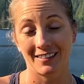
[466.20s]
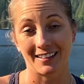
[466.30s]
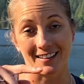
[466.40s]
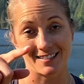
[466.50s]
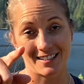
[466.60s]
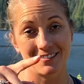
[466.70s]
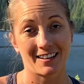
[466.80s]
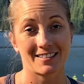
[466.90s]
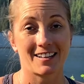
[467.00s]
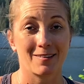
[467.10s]
and I'll see you
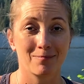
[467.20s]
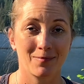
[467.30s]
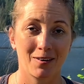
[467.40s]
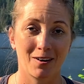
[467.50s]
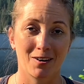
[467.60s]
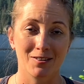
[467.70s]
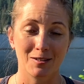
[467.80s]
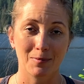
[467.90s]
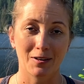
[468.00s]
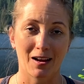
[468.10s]
next time on our
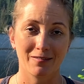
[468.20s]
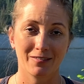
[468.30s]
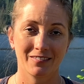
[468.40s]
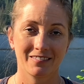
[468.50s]
deeper dive.